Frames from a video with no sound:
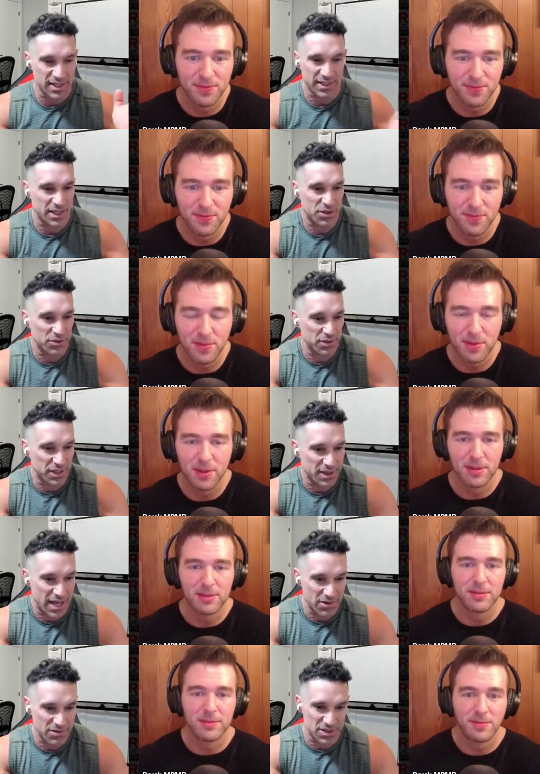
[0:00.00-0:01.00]
Speaker 1: like that
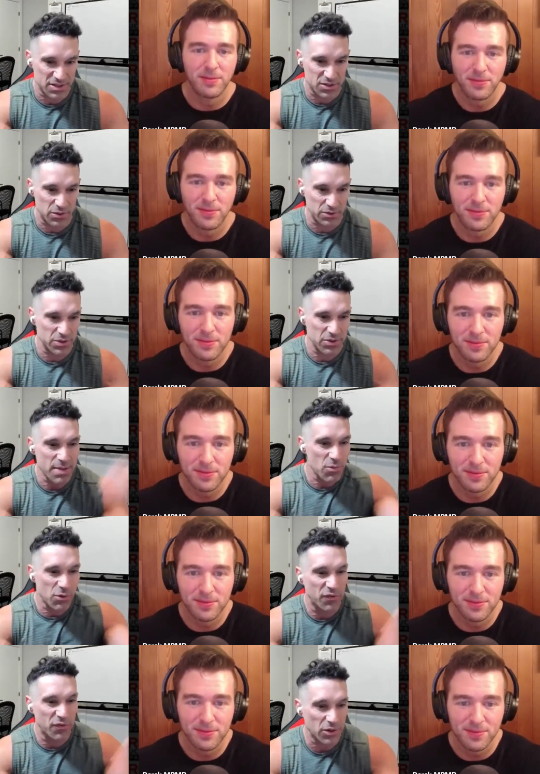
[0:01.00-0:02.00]
30,000 zone. You had
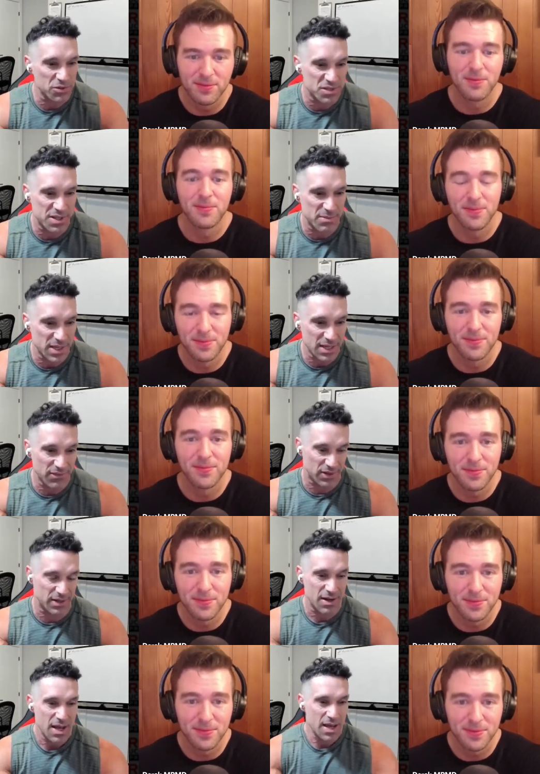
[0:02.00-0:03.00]
more followers than me, even,